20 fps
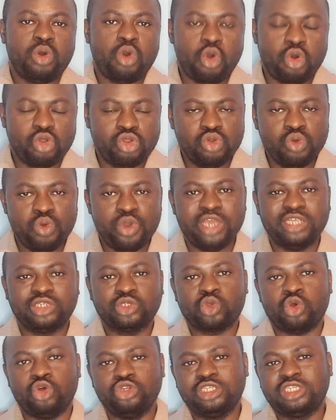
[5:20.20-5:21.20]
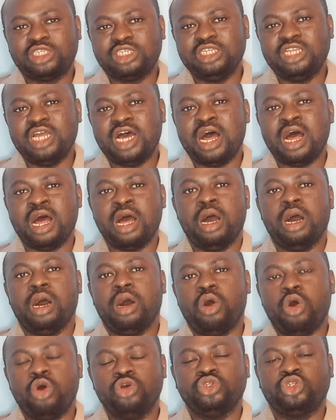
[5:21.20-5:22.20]
always consider
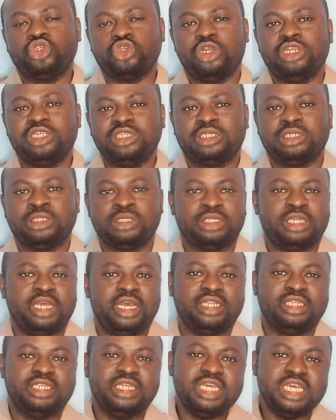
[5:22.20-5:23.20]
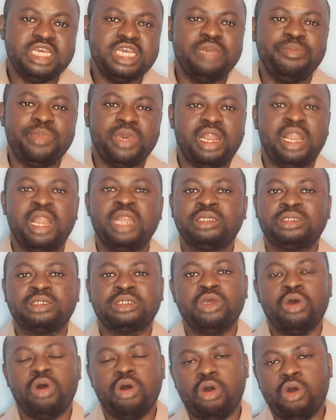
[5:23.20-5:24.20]
unsolicited
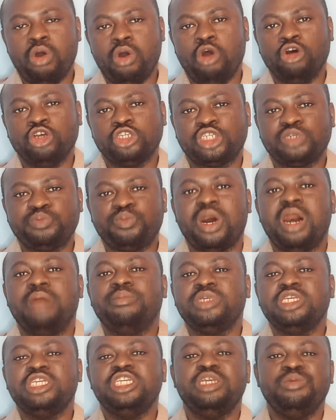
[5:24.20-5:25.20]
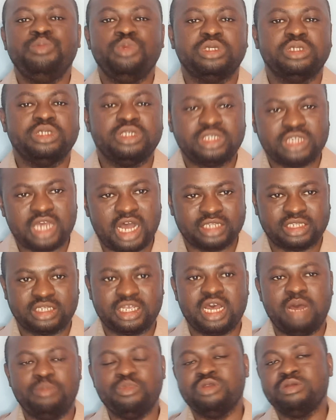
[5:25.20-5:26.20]
emails or spam emails as
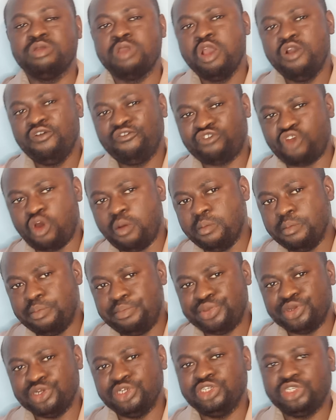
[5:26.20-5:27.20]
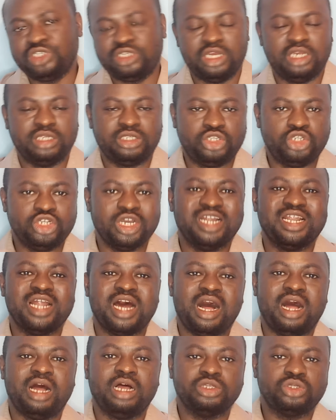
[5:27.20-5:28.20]
coming from prejudice
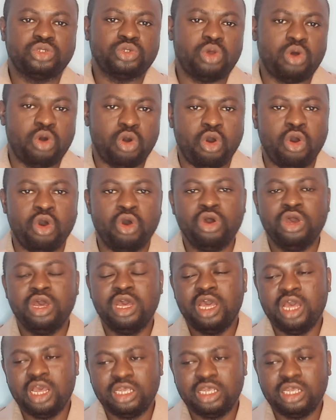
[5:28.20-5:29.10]
journals or